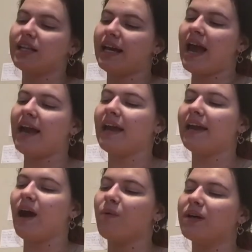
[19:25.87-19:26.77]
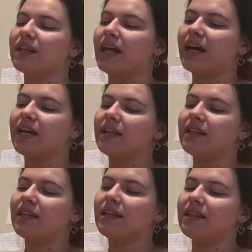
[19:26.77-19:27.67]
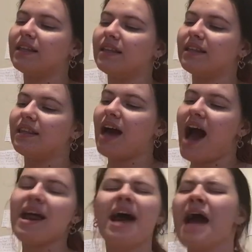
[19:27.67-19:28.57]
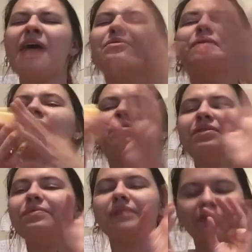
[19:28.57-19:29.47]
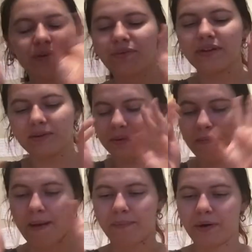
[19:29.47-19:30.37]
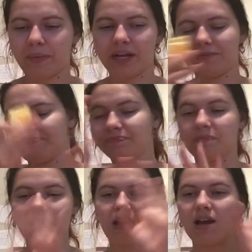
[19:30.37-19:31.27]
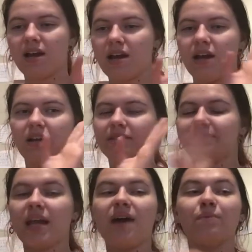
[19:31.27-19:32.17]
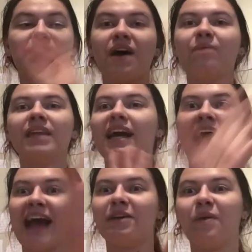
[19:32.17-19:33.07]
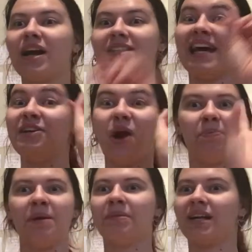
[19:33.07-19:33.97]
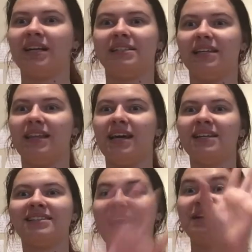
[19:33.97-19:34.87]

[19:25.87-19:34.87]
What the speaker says: like hanging out with like, I don't even really remember, but without like, because I know people are gonna see this.